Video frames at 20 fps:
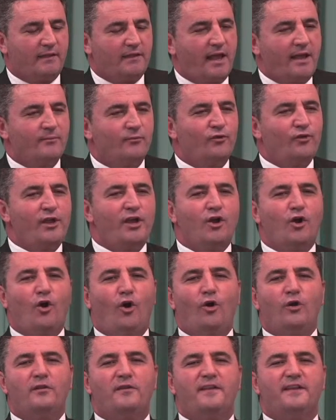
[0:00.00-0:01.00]
I'm doing
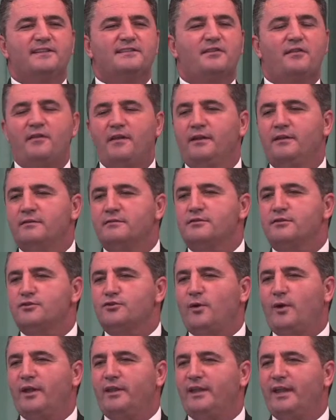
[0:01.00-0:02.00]
all these things
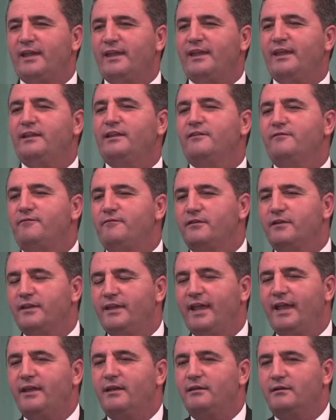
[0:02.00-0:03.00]
so I can
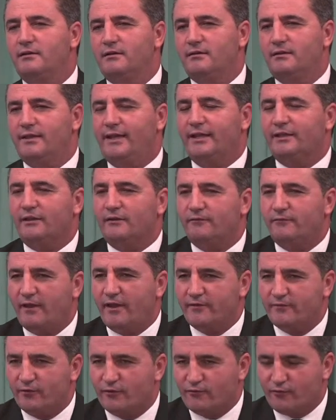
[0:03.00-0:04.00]
get a
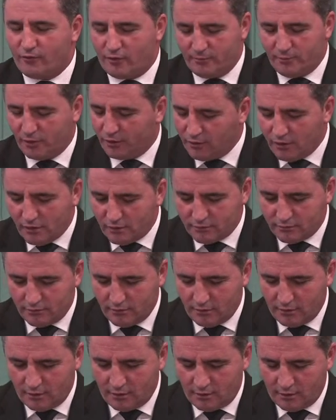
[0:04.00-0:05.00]
favor from you. No.
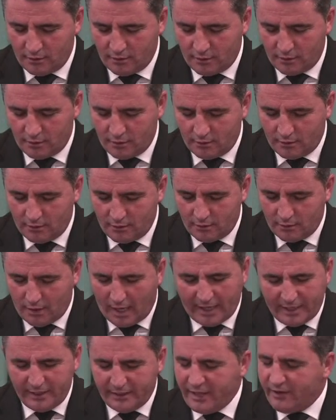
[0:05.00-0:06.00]

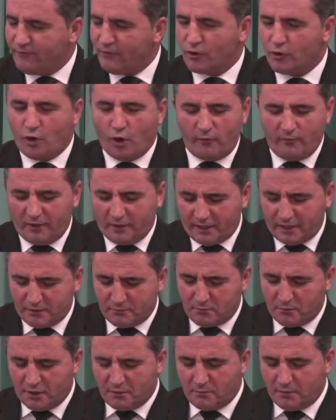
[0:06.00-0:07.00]
I never coveted
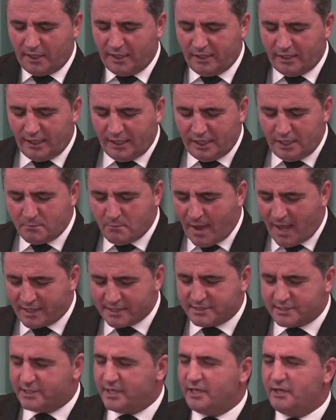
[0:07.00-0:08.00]
any man's
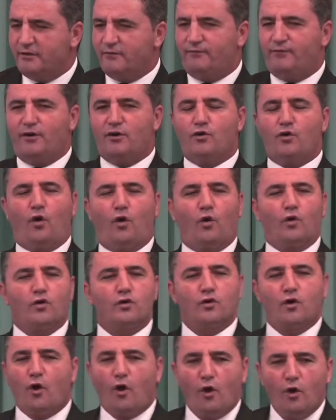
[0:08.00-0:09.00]
silver or
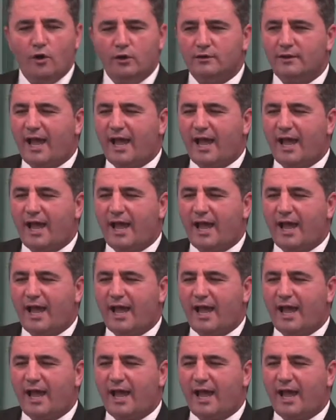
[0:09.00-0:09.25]
gold.